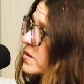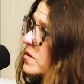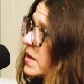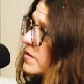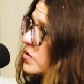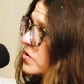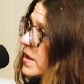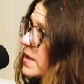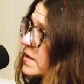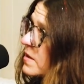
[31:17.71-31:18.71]
it's
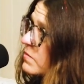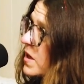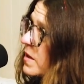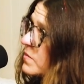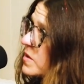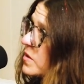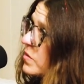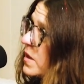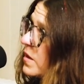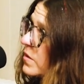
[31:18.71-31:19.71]
tricky. Sometimes
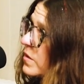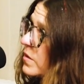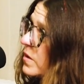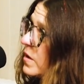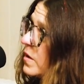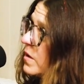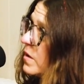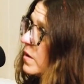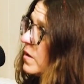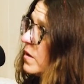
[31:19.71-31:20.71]
you hear
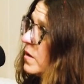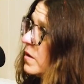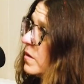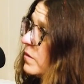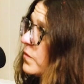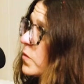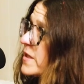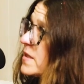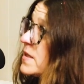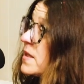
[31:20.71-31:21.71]

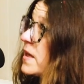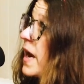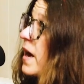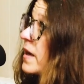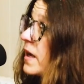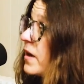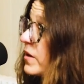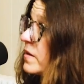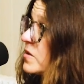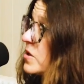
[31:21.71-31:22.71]
voices that
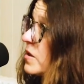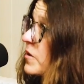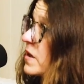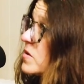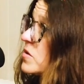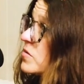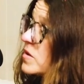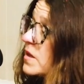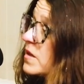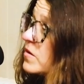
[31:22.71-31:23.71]
carry legitimate
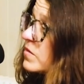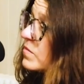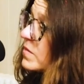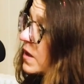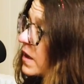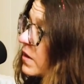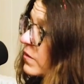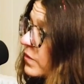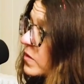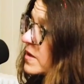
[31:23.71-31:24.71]
concerns, and then you
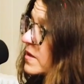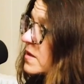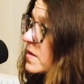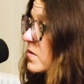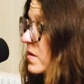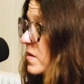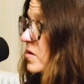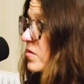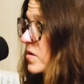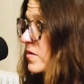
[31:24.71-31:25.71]
hear voices, their
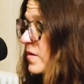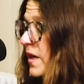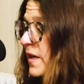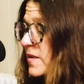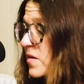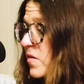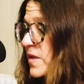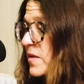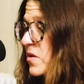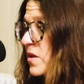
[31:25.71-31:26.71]
concerns are, I guess,
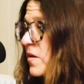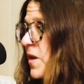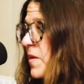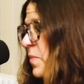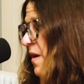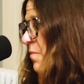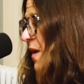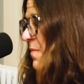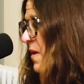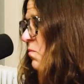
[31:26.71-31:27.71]
always legitimate, but it
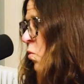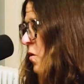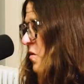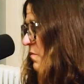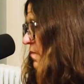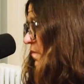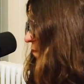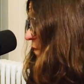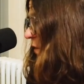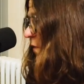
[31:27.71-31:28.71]
might be more
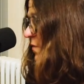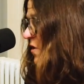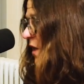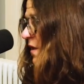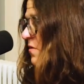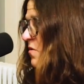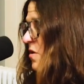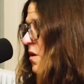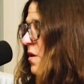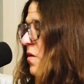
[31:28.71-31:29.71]
fear of
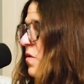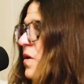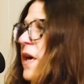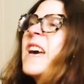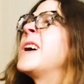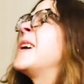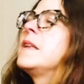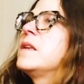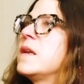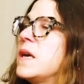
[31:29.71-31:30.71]
change,
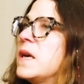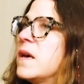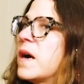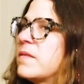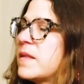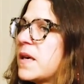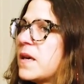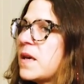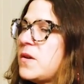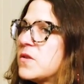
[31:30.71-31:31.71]
and I
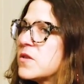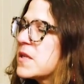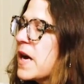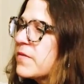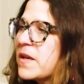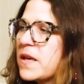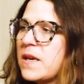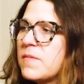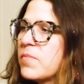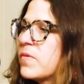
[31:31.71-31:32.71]
think you just have to
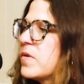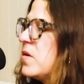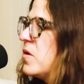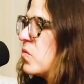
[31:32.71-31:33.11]
keep